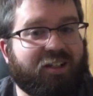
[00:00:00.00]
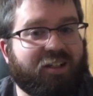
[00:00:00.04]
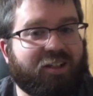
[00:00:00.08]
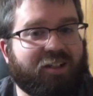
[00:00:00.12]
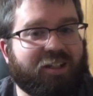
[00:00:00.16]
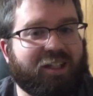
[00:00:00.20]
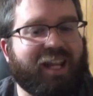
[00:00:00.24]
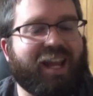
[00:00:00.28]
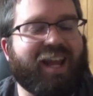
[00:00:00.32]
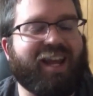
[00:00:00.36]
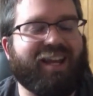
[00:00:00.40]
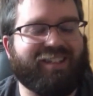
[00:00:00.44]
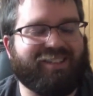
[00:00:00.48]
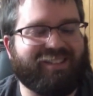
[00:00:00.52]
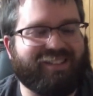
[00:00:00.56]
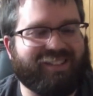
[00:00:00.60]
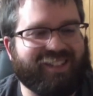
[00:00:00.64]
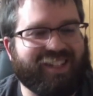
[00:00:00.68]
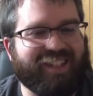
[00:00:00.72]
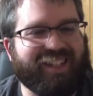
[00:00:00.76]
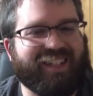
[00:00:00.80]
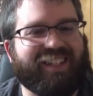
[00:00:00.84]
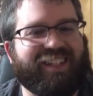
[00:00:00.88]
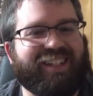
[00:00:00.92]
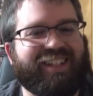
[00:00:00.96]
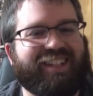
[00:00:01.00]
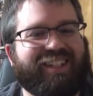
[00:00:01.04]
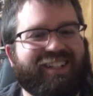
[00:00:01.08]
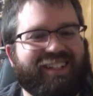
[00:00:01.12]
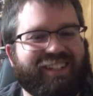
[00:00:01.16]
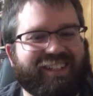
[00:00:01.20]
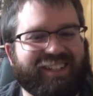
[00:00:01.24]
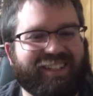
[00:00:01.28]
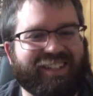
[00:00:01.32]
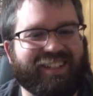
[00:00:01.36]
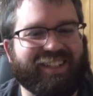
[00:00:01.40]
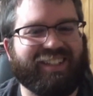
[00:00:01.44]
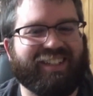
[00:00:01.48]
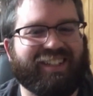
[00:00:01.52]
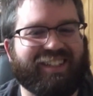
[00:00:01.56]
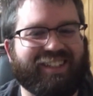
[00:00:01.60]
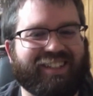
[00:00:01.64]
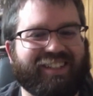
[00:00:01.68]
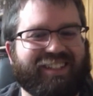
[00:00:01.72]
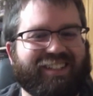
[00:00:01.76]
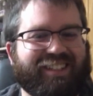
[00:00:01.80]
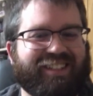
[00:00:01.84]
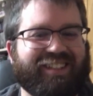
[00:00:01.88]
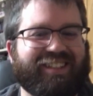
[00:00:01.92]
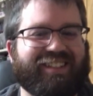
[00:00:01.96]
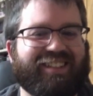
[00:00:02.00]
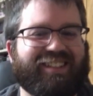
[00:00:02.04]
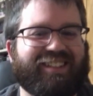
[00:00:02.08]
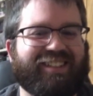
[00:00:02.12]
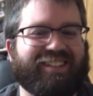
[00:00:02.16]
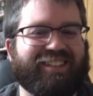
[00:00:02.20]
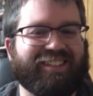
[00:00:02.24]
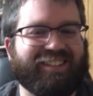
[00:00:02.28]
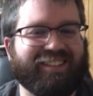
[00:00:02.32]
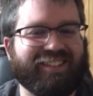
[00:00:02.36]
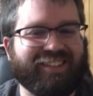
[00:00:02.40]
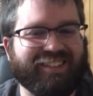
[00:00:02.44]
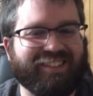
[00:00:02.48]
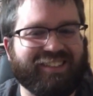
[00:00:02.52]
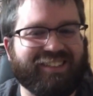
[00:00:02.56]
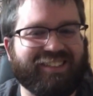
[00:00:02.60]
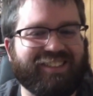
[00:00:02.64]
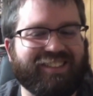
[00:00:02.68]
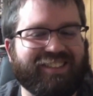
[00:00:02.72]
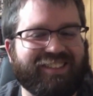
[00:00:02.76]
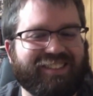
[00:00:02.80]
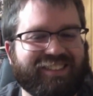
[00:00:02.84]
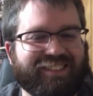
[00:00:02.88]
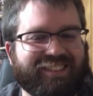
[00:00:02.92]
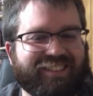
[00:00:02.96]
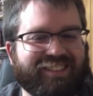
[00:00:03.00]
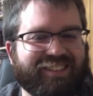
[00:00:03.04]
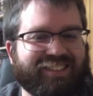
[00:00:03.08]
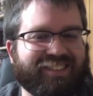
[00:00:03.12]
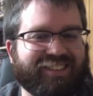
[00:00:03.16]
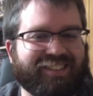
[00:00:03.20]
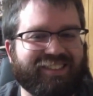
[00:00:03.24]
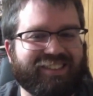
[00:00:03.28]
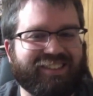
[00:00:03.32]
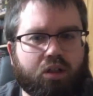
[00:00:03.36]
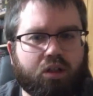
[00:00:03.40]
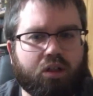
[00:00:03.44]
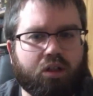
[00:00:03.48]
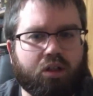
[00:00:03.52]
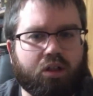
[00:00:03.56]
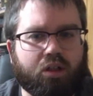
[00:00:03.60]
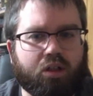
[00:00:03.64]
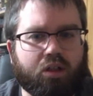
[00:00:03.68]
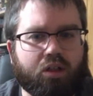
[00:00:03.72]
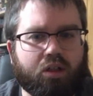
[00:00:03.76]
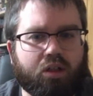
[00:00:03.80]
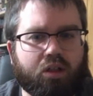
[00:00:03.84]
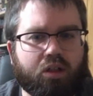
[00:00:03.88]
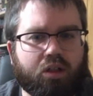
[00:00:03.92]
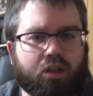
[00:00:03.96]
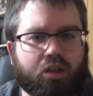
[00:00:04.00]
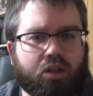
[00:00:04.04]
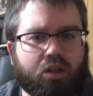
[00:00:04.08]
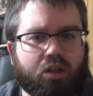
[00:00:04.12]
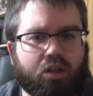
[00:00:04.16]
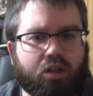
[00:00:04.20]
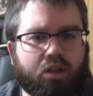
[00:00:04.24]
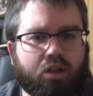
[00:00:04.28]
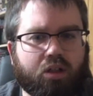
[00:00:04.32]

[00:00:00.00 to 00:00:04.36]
Yes. The world, however, still stands a chance.